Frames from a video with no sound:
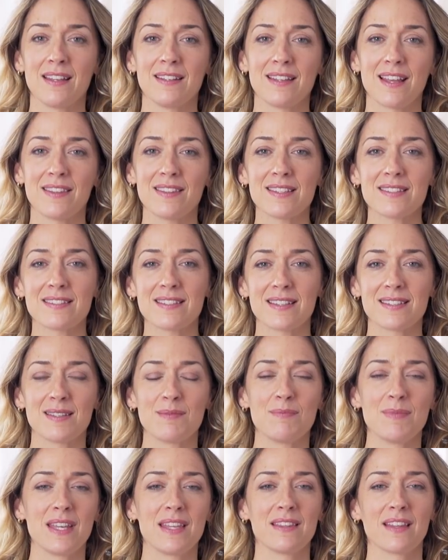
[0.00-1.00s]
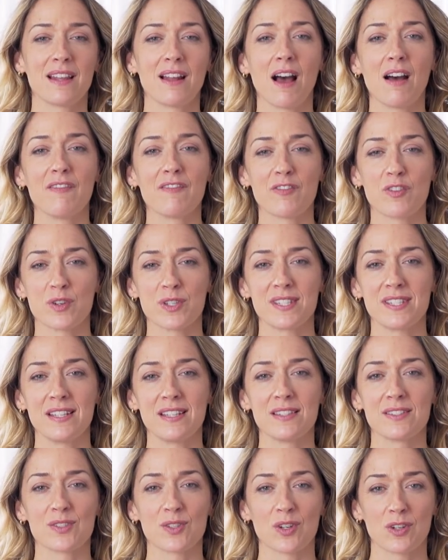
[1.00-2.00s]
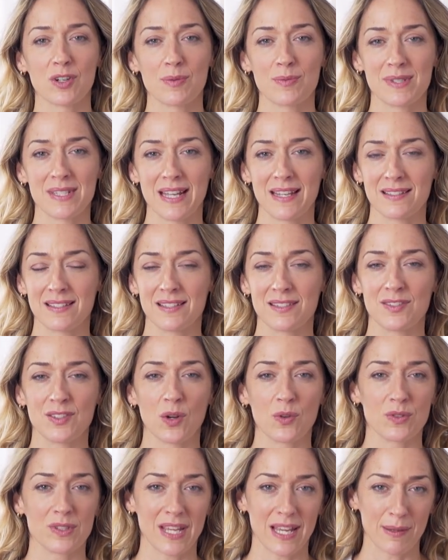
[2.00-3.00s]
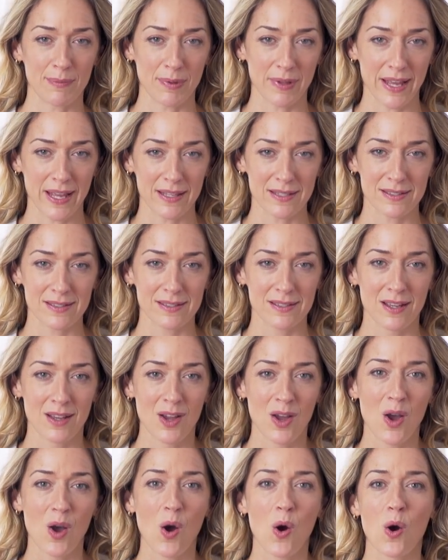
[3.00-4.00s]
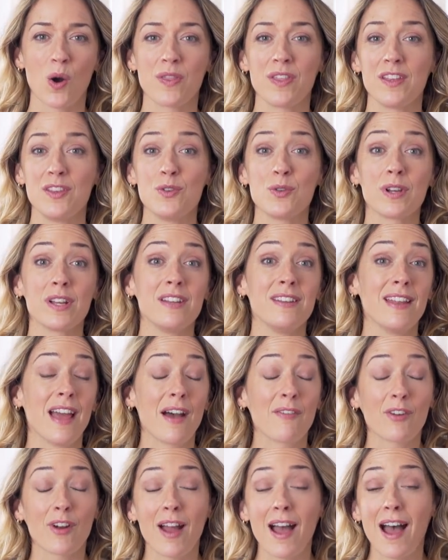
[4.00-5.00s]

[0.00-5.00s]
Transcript: Now, this doesn't mean that unforeseen circumstances don't take place, or that you can never